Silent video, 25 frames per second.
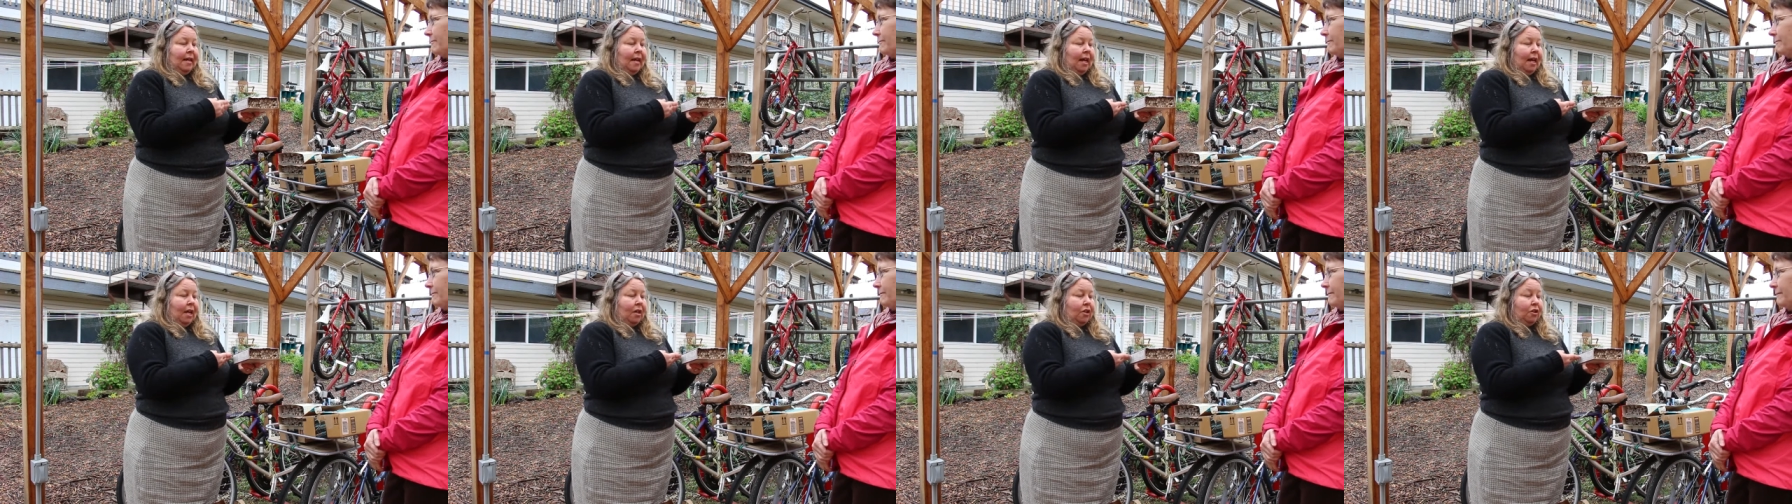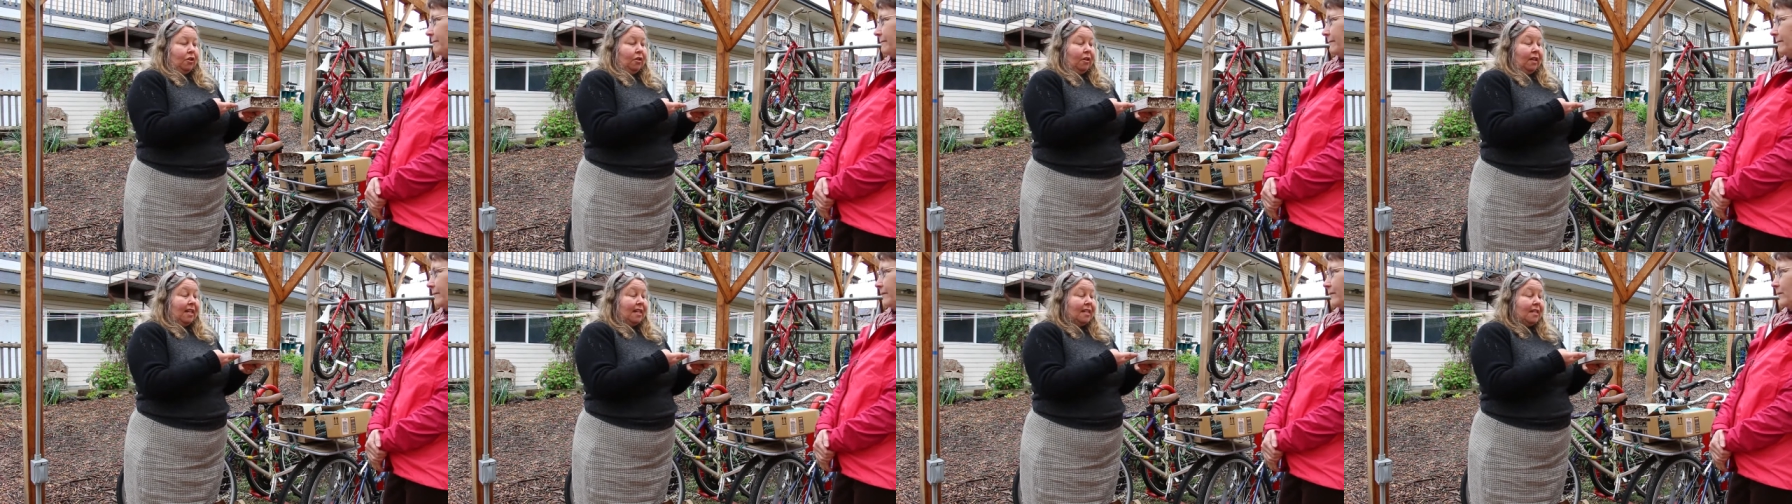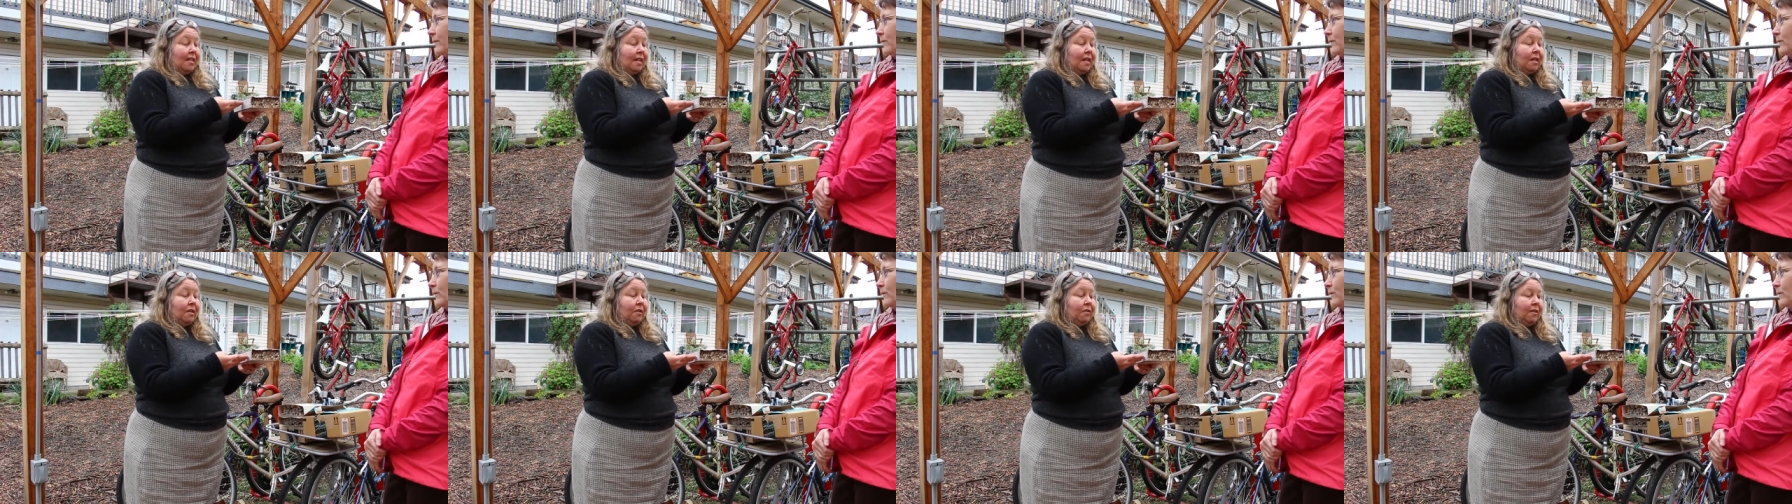and she'll
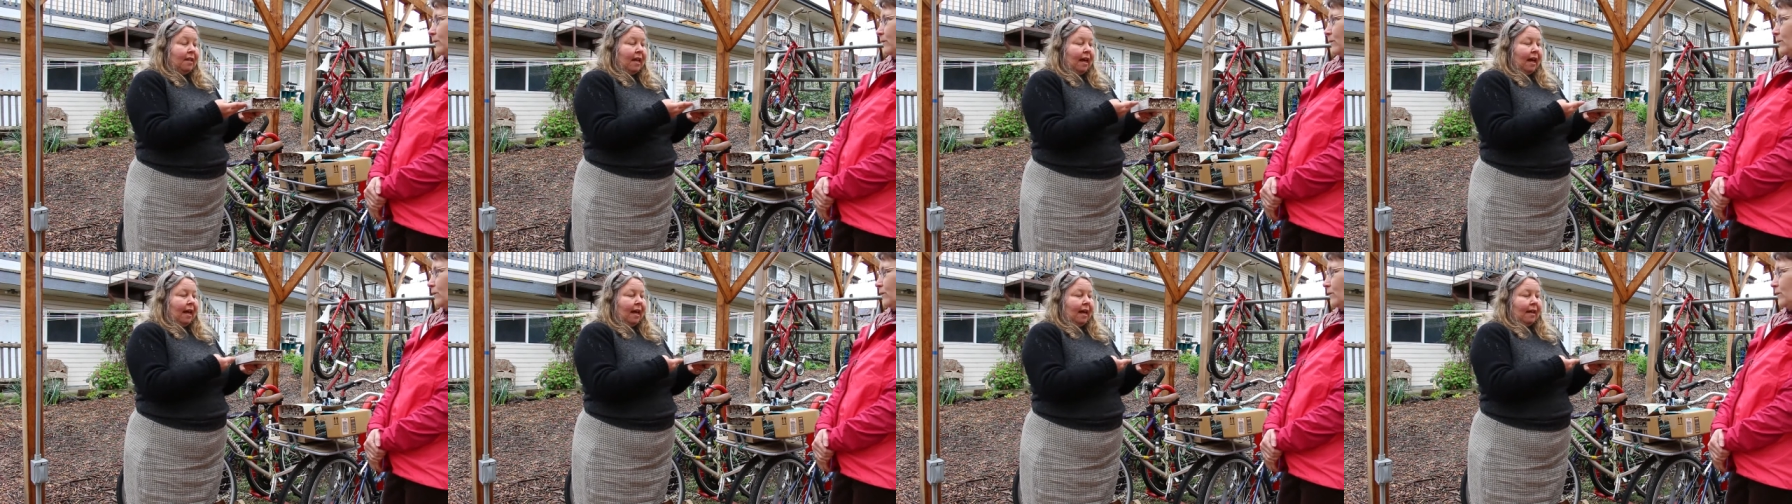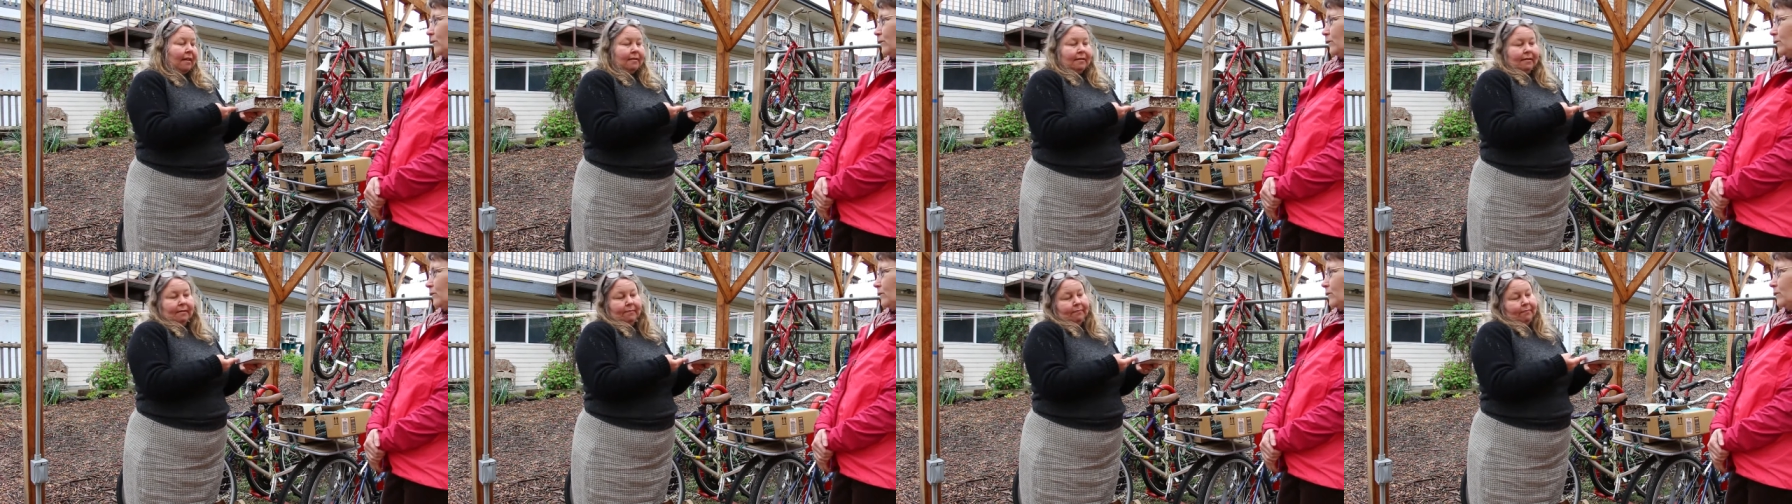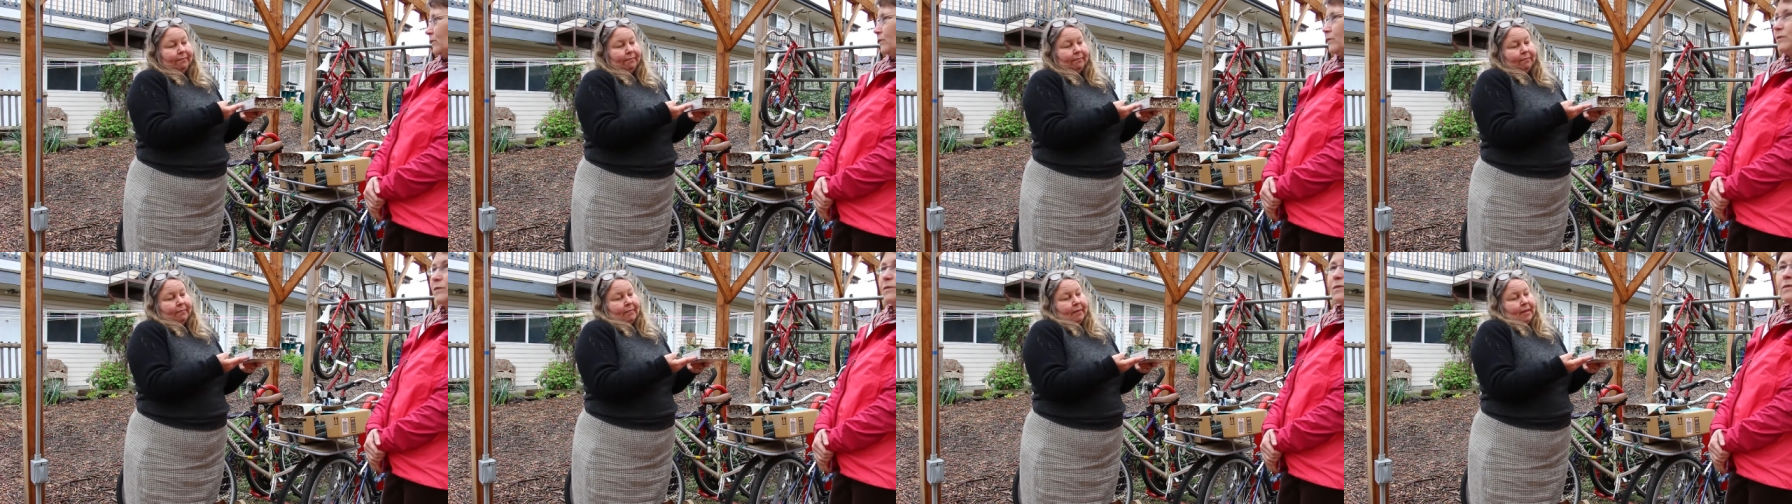continue that
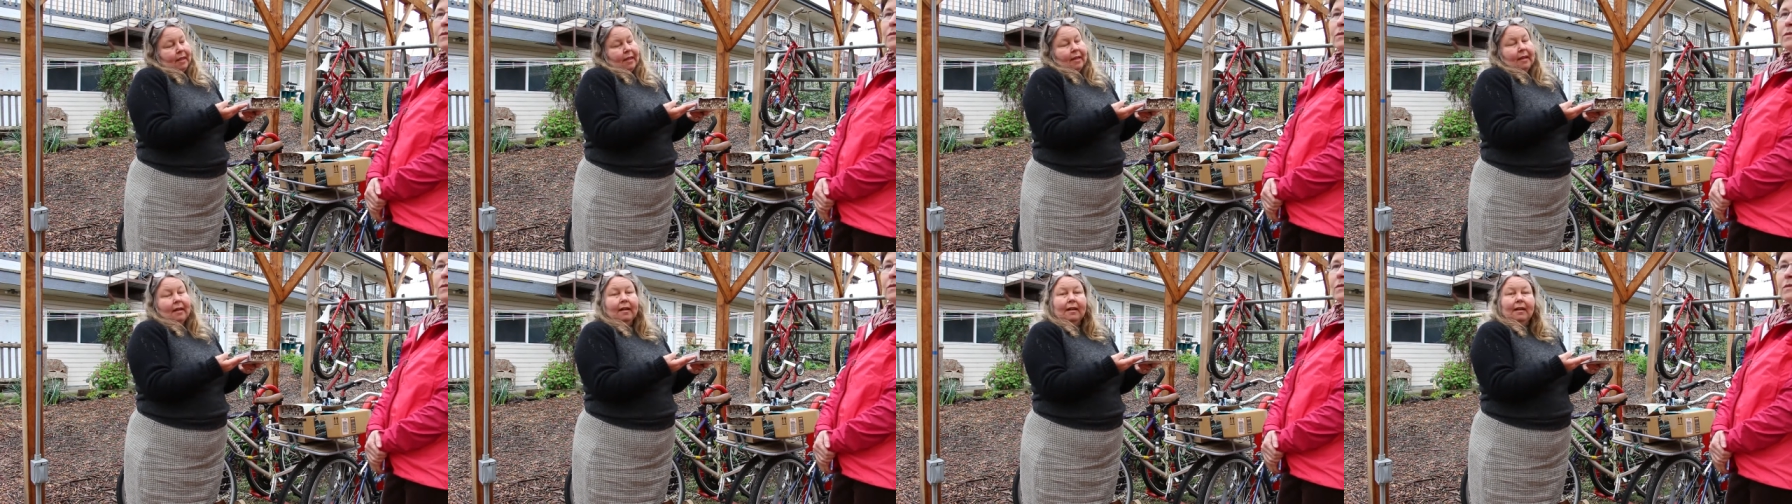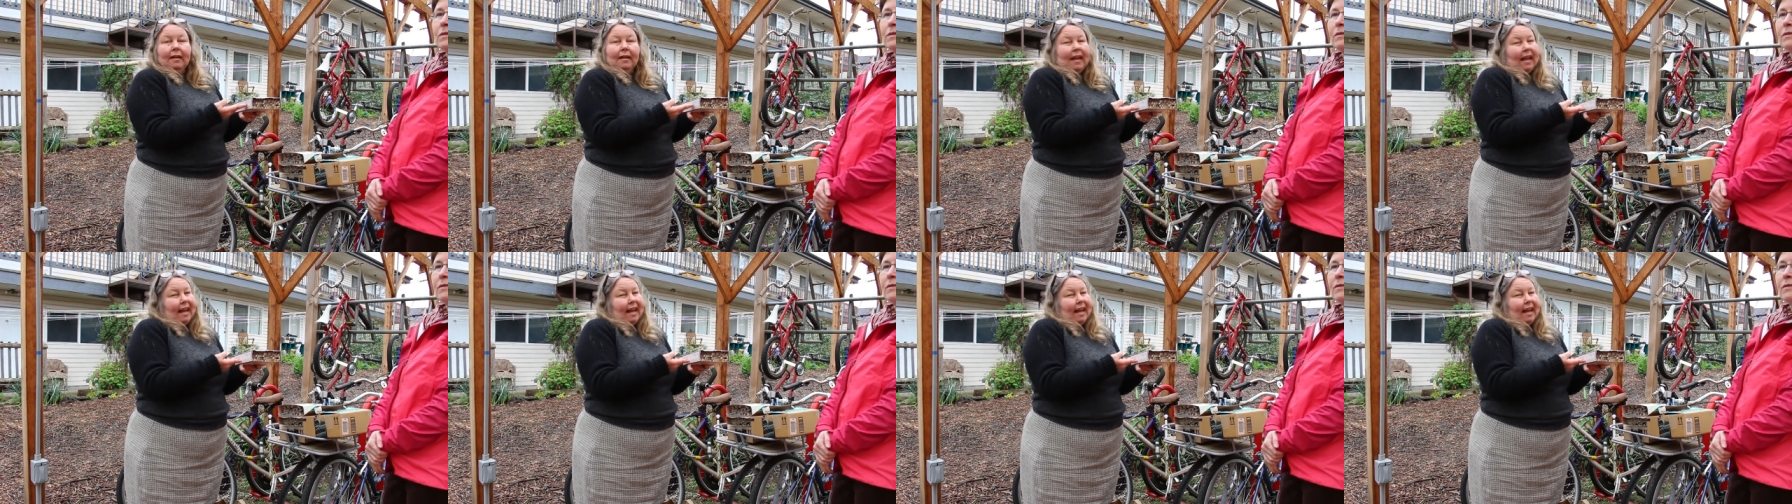uh,